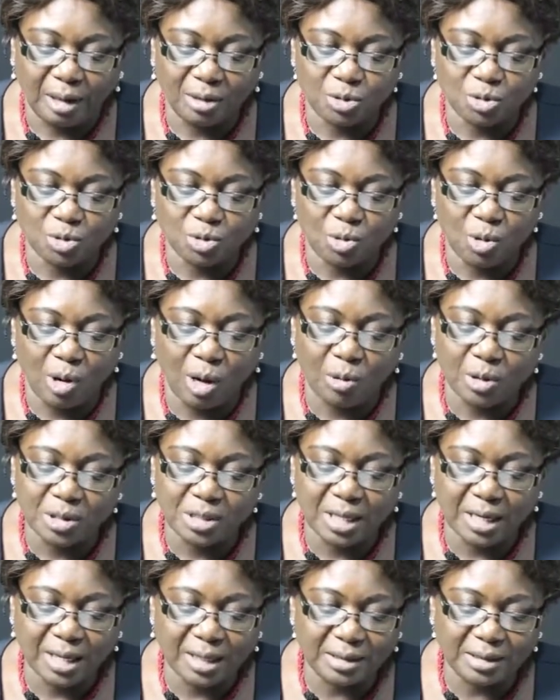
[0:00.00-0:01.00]
So our
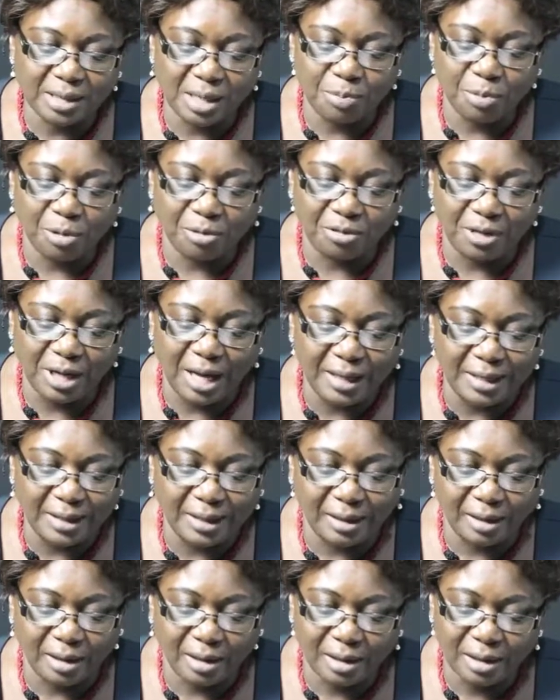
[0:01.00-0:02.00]
second type of
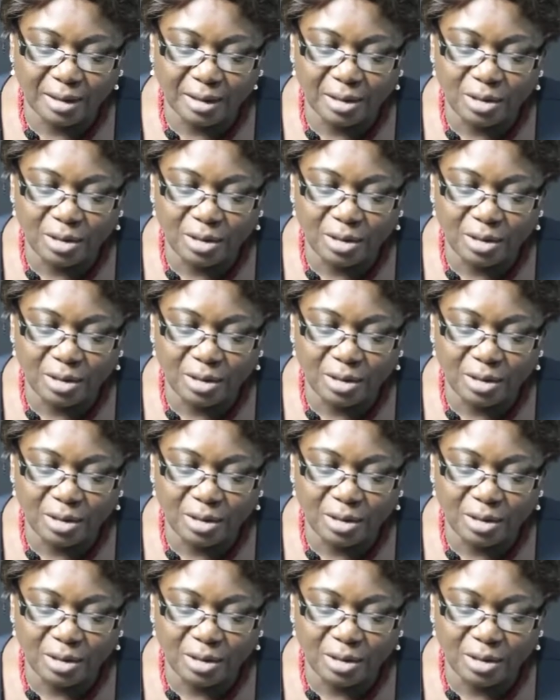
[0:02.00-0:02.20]
learning